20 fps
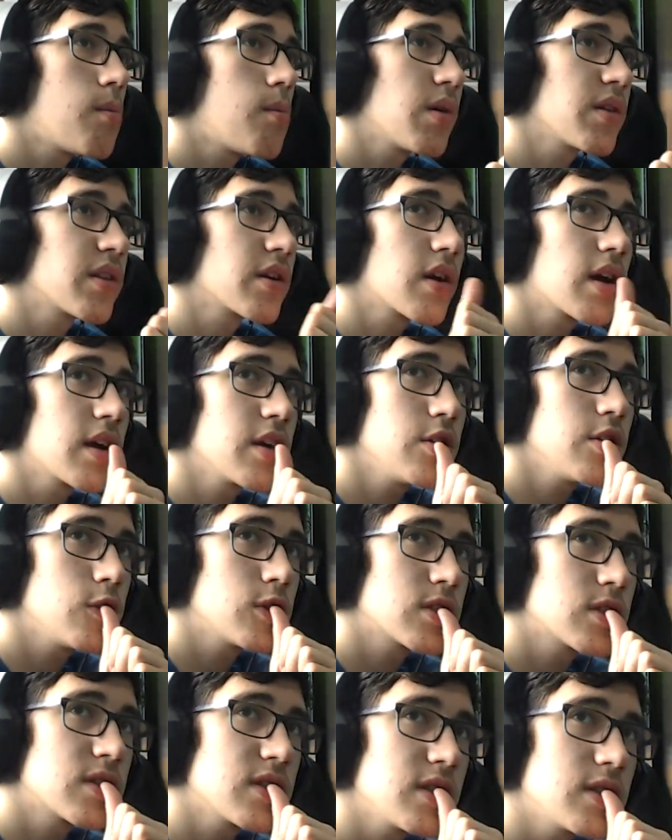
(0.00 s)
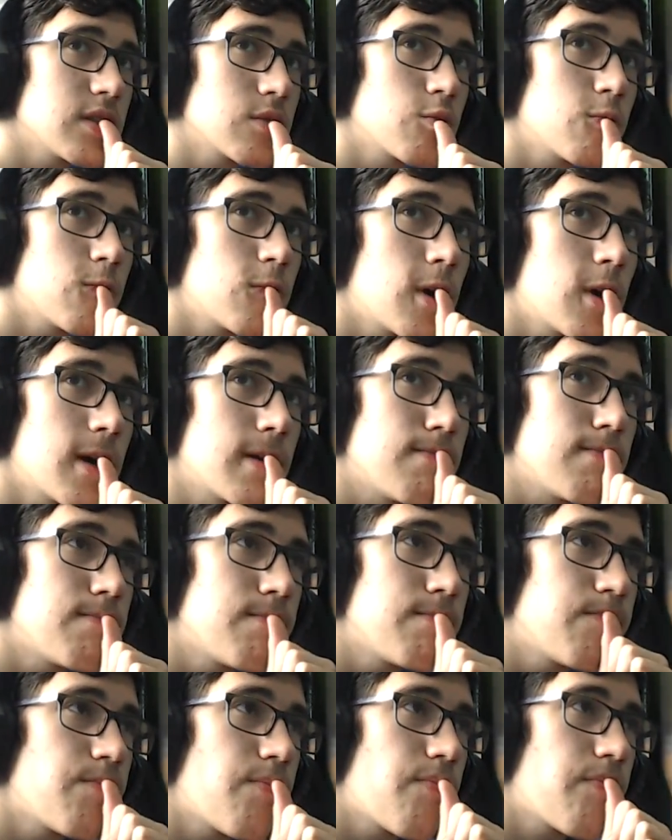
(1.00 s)
but they're not used in season 1.
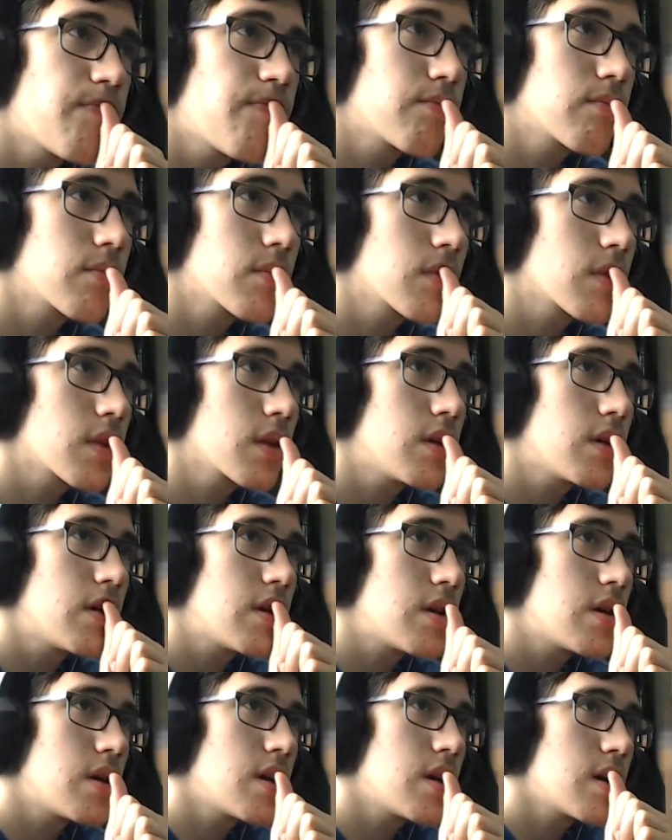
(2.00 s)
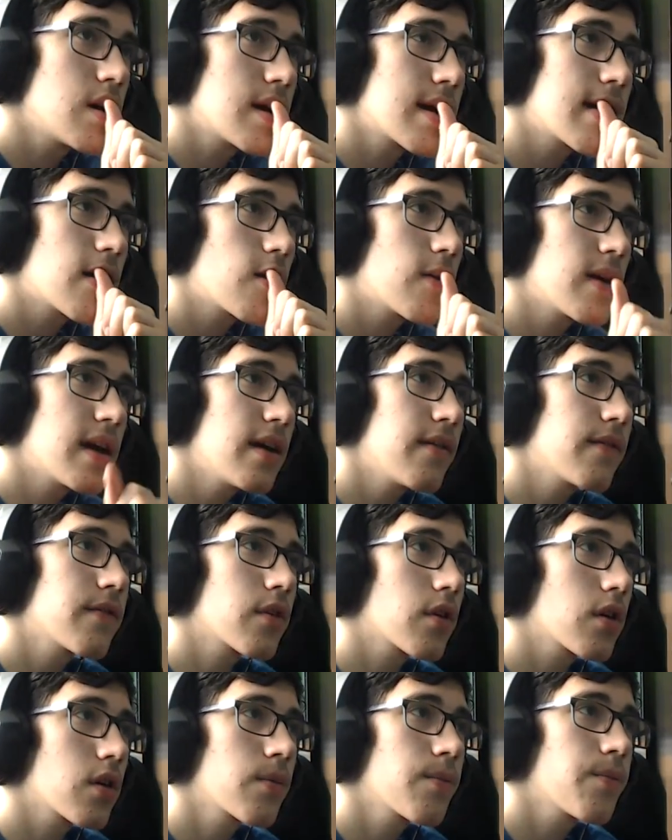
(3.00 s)

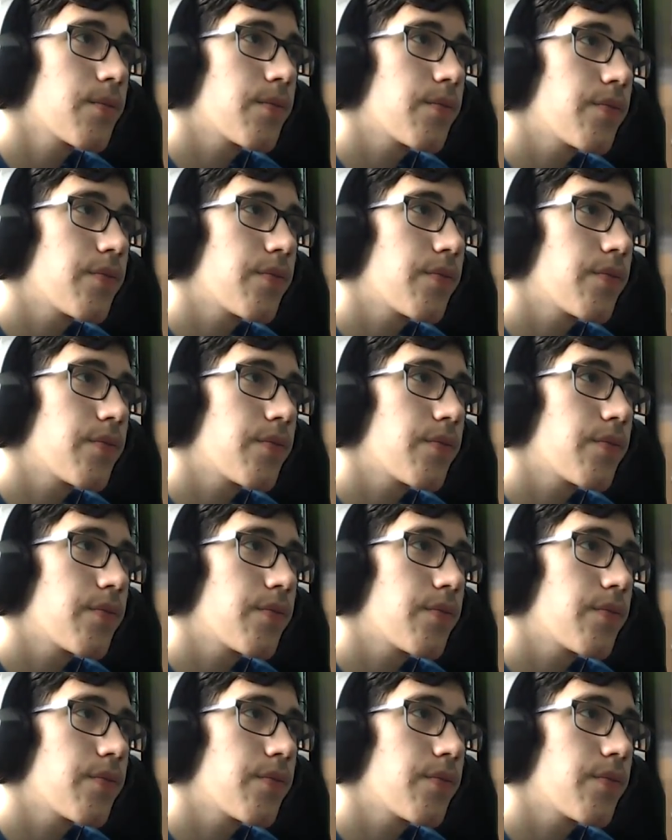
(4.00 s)
However,